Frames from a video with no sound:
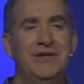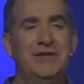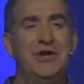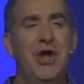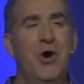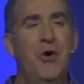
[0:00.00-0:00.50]

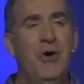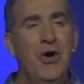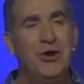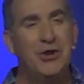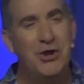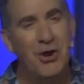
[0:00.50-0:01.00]
To go,
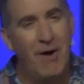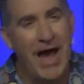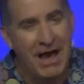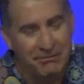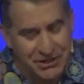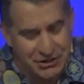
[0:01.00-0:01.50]
to go
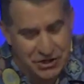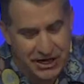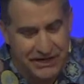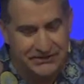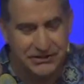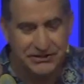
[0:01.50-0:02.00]
out to
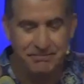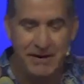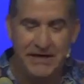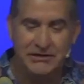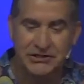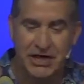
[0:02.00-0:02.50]
Jesus
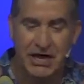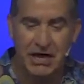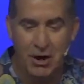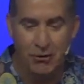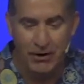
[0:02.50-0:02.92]
means to,